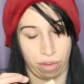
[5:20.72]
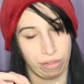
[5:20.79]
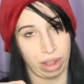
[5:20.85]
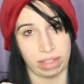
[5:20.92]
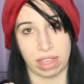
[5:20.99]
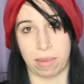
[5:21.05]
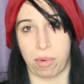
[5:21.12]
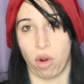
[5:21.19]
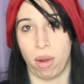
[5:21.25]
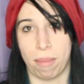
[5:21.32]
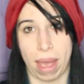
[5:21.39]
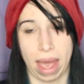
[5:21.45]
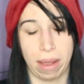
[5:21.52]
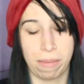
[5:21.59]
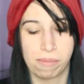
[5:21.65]
Forgot the
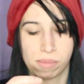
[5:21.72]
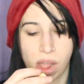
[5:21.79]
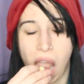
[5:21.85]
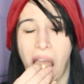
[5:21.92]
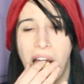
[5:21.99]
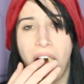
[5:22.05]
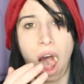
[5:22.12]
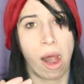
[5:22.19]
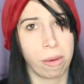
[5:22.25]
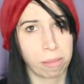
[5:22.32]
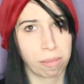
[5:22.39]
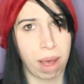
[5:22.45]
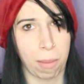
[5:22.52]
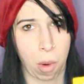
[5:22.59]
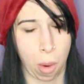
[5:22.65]
important bag.
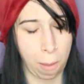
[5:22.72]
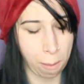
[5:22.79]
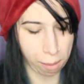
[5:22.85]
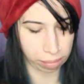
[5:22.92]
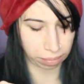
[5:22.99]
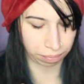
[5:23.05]
Popcorn.